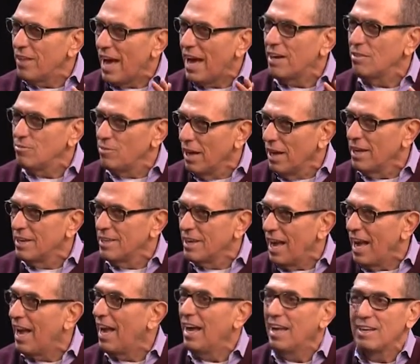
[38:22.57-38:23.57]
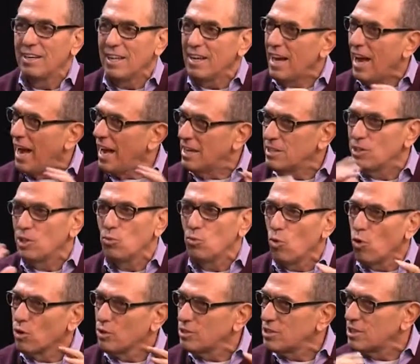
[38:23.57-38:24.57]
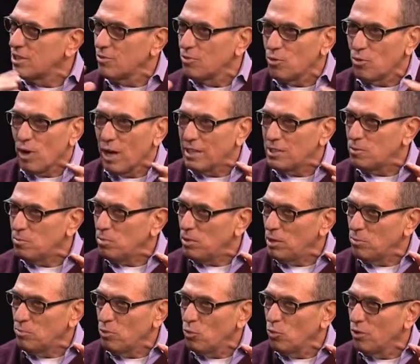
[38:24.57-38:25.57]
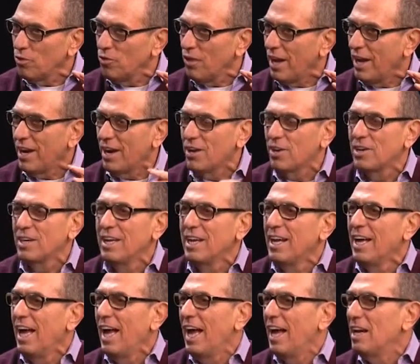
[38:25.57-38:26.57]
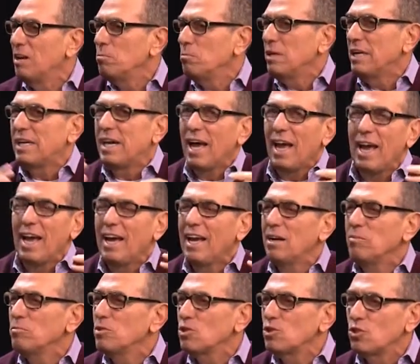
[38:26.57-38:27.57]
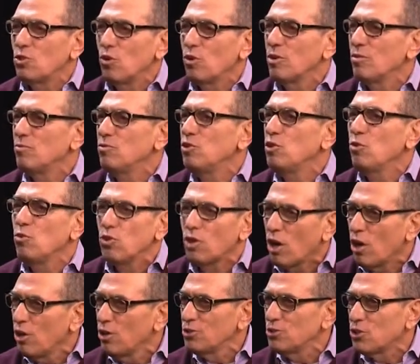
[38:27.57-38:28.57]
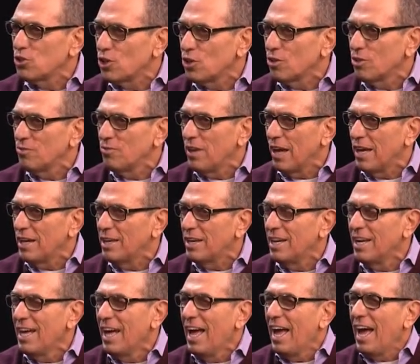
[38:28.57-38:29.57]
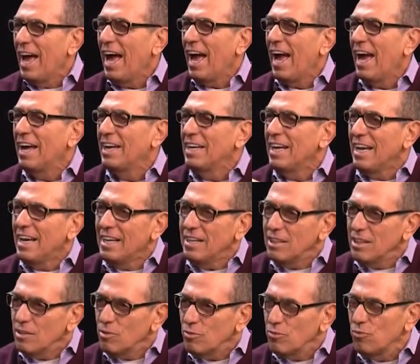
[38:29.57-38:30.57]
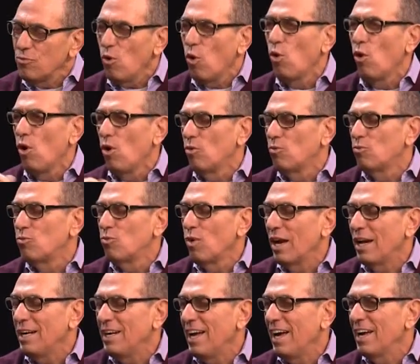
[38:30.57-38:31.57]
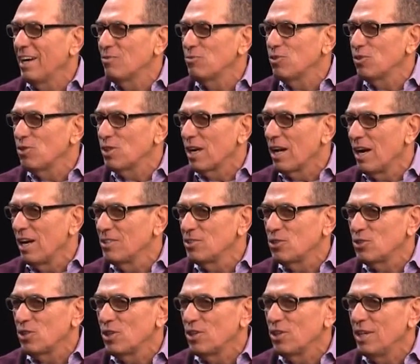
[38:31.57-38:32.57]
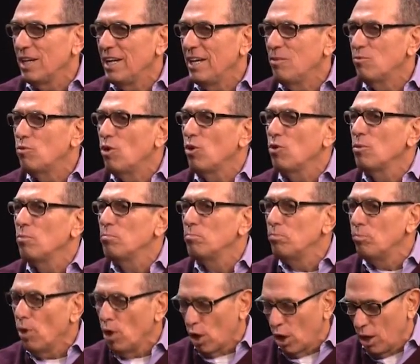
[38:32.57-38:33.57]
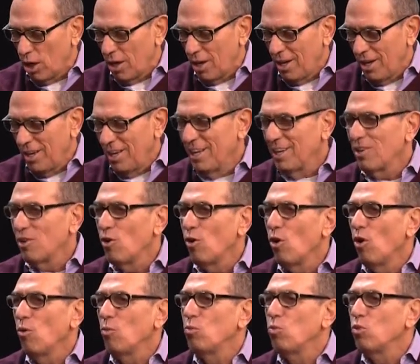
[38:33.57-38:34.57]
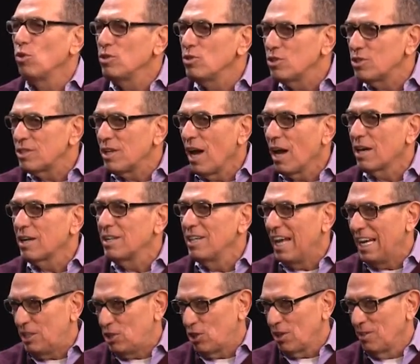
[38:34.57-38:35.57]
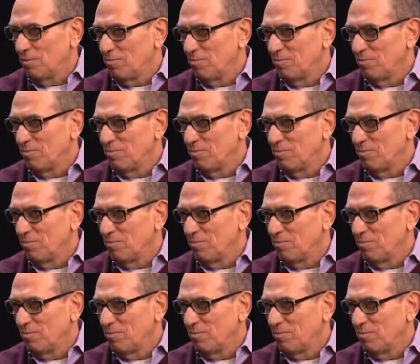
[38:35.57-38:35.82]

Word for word: that event. Mm. And the anti war and civil rights people were there and it became a sort of youth culture event. And in the fall, right after the concert, he wrote a book called Woodstock Nation.